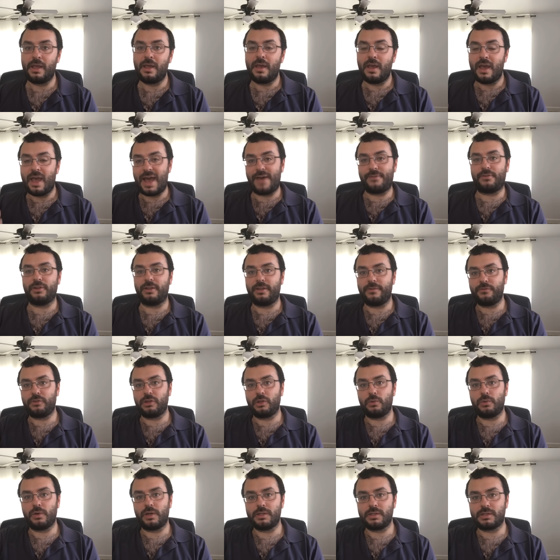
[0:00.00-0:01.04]
have an
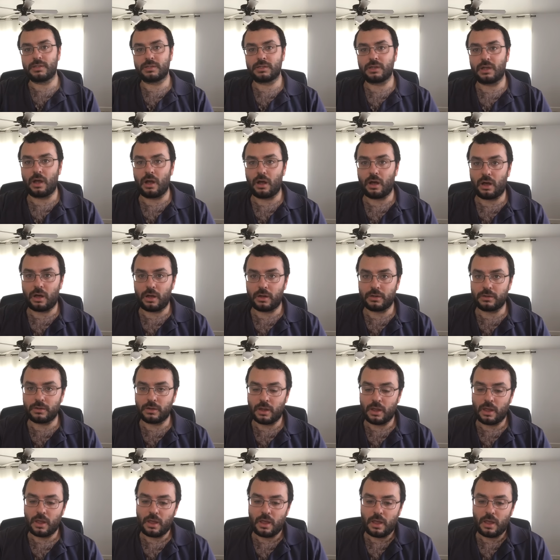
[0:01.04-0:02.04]
influence on